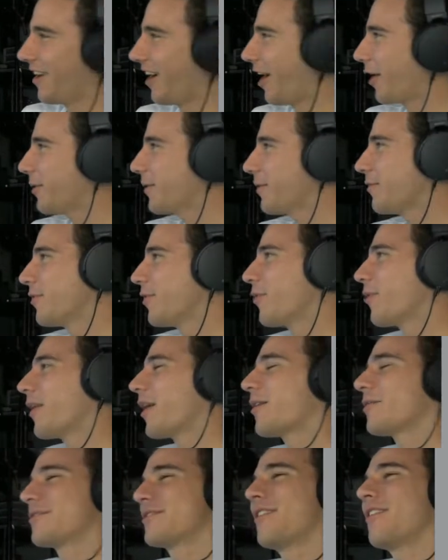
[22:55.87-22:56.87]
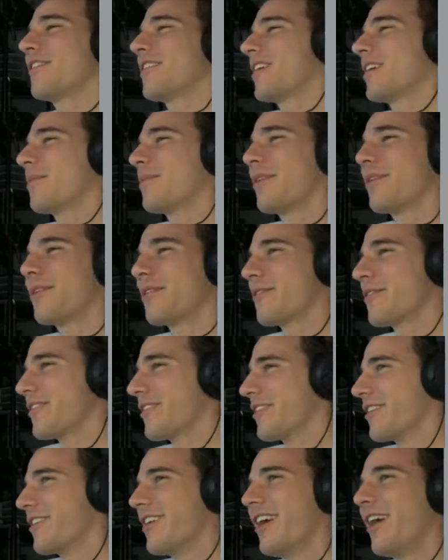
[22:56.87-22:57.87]
don't even know what I was talking about
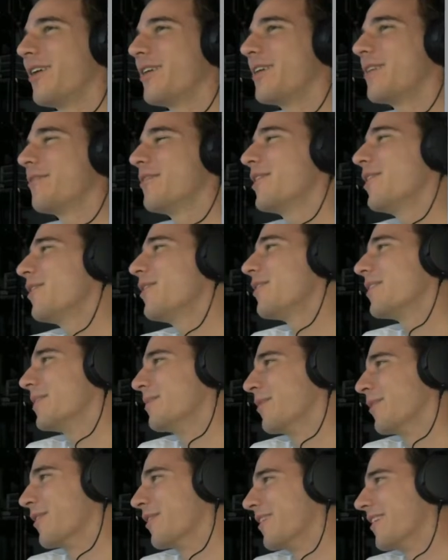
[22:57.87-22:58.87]
earlier. I don't even know anymore.